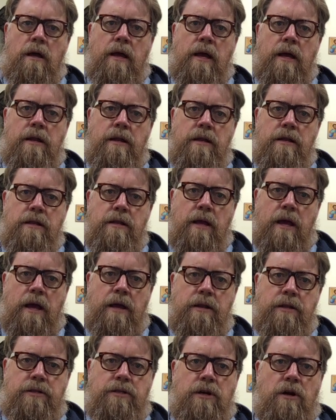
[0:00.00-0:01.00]
and
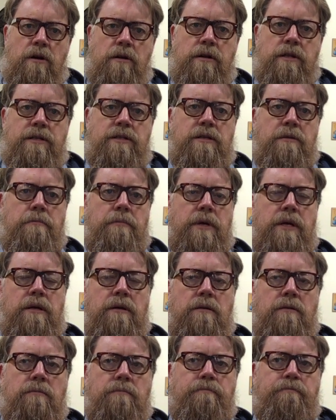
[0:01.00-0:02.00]
at its heart, it's a meal.